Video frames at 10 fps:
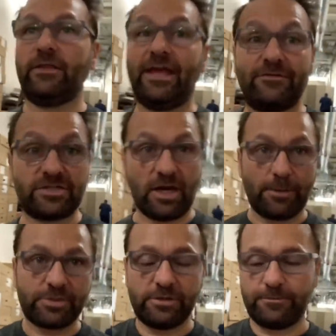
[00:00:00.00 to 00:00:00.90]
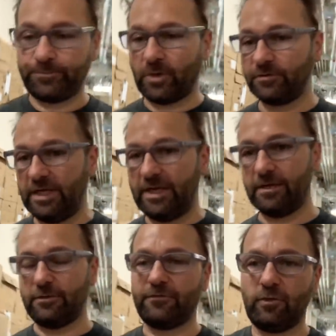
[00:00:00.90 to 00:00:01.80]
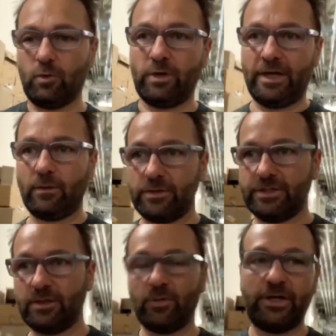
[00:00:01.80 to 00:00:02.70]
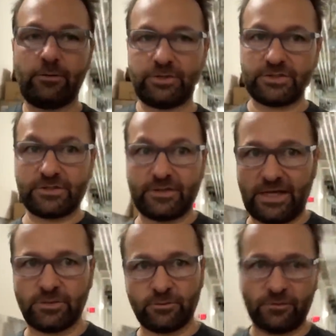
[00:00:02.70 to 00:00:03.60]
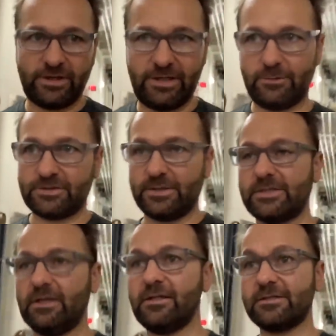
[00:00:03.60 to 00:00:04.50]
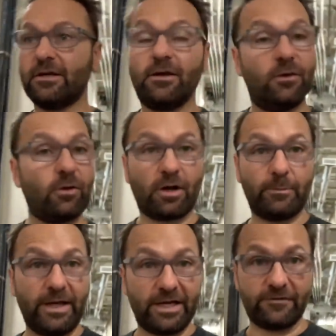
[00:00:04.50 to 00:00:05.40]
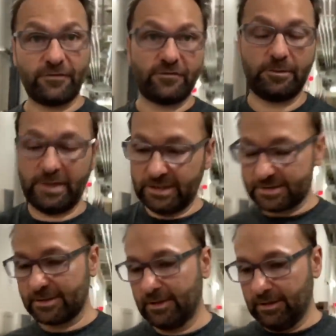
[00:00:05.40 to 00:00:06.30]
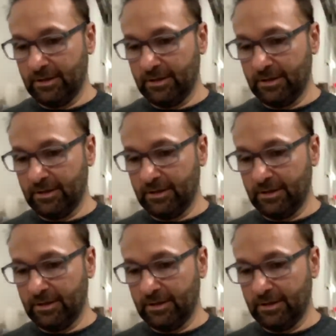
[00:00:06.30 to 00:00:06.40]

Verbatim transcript: They gave us an option of taking the full 1-hour dinner break, which is scheduled for right now, which seems nuts, or come back in 15 minutes.